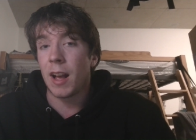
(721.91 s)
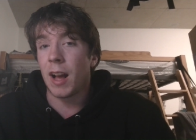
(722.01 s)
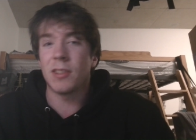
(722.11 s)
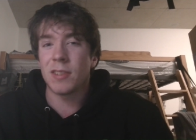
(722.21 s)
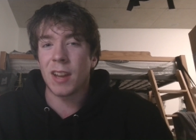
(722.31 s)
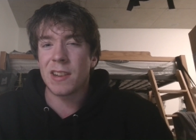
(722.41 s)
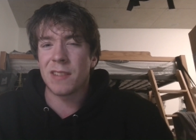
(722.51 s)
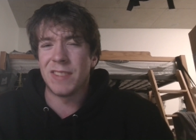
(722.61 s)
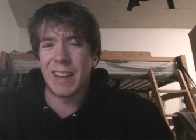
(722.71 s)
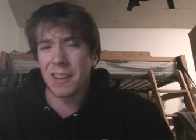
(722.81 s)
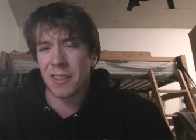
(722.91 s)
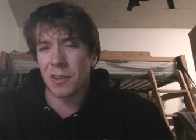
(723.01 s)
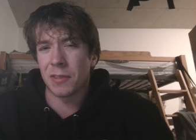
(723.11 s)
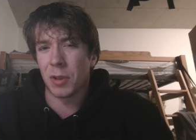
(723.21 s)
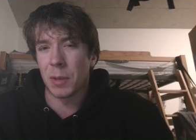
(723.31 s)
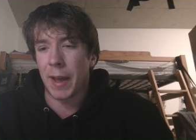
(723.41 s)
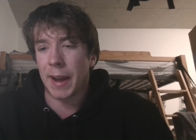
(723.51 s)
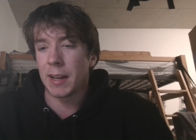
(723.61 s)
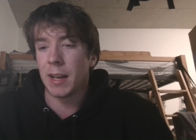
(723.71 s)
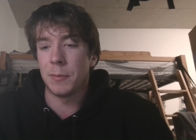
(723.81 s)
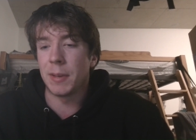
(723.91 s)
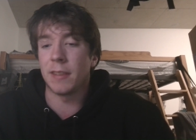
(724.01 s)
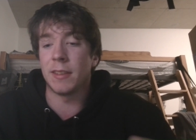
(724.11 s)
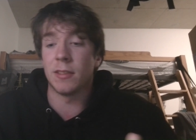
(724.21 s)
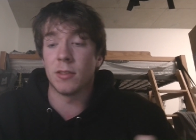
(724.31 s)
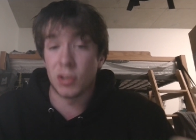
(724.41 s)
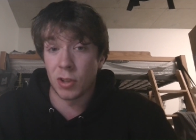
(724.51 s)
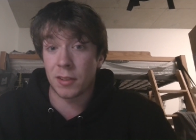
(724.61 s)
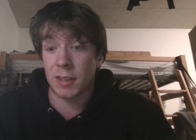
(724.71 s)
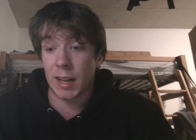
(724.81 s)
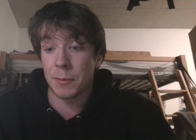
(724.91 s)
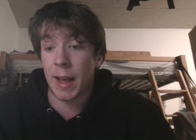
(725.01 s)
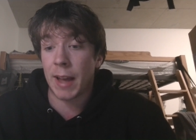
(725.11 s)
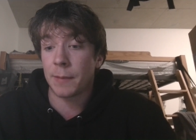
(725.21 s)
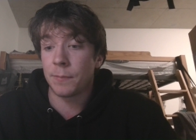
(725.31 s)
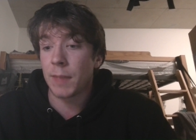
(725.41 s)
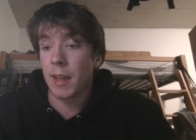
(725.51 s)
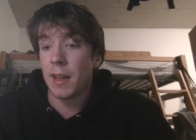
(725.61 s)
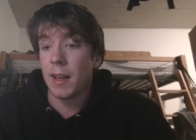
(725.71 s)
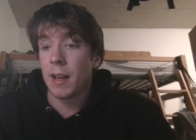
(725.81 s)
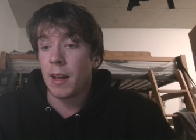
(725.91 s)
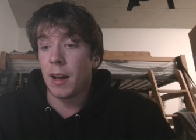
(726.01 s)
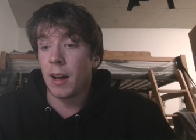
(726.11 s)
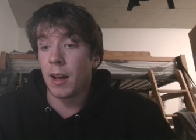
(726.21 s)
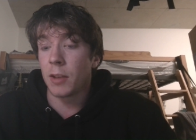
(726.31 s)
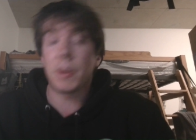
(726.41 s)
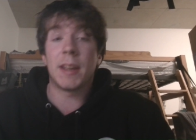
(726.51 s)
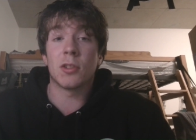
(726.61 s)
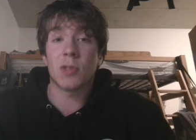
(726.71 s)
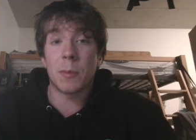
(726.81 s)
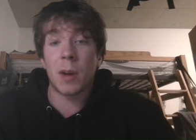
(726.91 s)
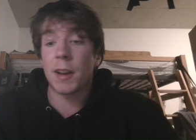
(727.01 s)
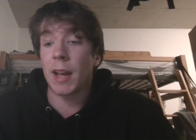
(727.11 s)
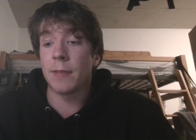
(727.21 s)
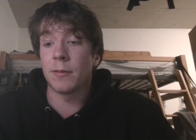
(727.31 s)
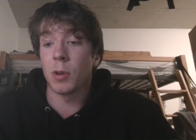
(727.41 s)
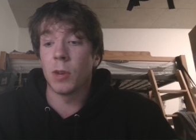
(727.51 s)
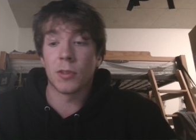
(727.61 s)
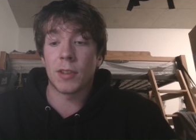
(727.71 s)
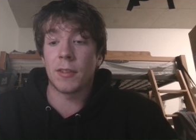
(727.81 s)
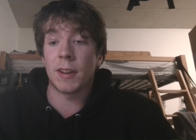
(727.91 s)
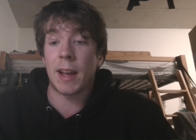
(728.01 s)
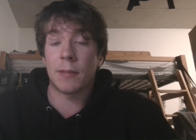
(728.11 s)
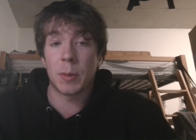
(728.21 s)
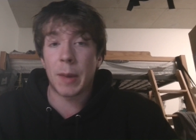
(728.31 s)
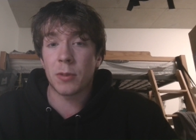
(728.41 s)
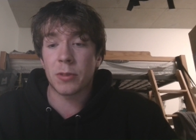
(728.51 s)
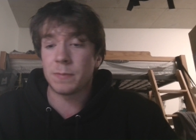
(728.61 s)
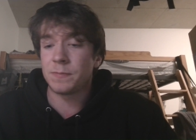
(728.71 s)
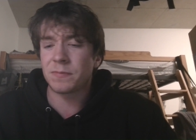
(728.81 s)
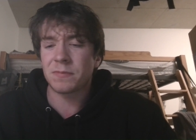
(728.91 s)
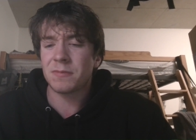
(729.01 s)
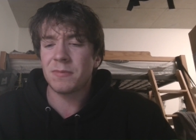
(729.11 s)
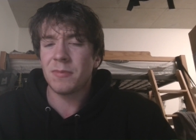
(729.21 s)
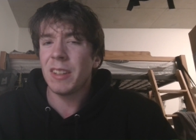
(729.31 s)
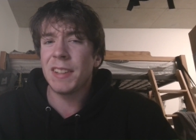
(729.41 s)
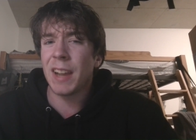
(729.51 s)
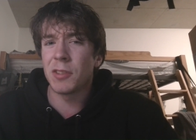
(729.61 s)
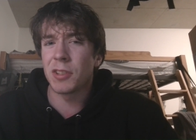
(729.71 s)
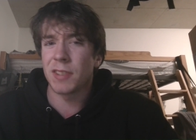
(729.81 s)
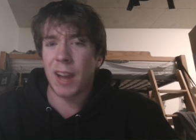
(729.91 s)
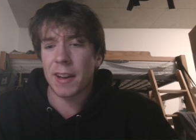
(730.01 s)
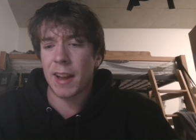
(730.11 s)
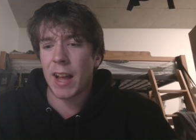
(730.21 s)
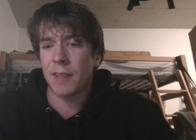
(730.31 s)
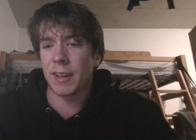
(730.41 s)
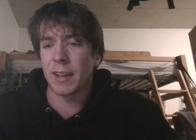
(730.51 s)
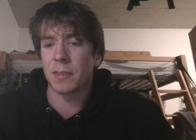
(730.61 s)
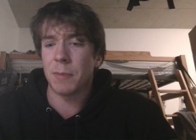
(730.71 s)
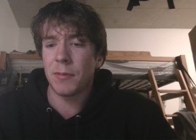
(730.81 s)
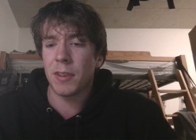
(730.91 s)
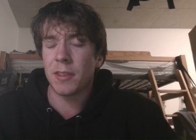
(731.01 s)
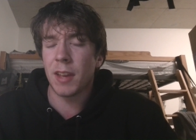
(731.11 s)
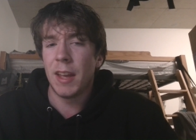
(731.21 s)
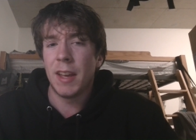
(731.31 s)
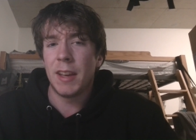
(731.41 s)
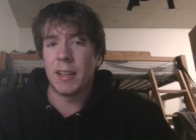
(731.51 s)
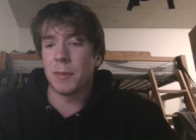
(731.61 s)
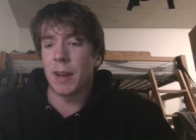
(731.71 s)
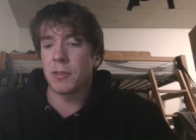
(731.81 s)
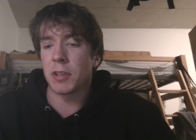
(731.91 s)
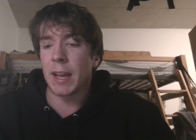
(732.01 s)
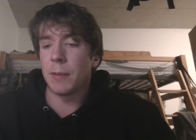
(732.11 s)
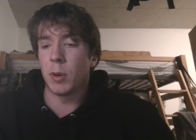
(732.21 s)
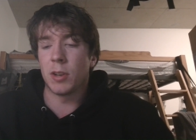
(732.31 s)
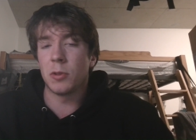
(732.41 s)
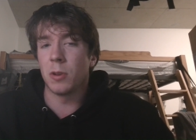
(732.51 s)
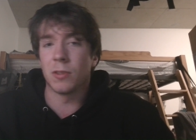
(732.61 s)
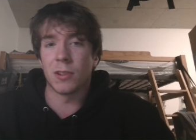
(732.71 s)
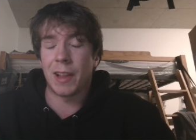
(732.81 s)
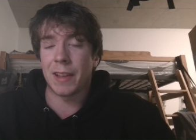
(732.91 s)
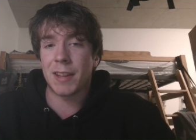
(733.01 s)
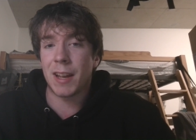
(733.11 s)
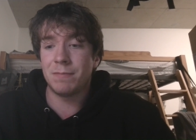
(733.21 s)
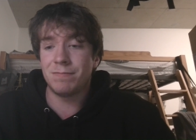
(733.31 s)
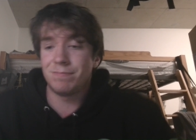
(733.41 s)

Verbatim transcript: Uh, just not enough data there to fully back it up because he's just getting back. Uh, speaking of Draymond, I have him for over seven and a half rebounds. He averages nine and a half against Memphis. He's been averaging 8.2 over his last 10.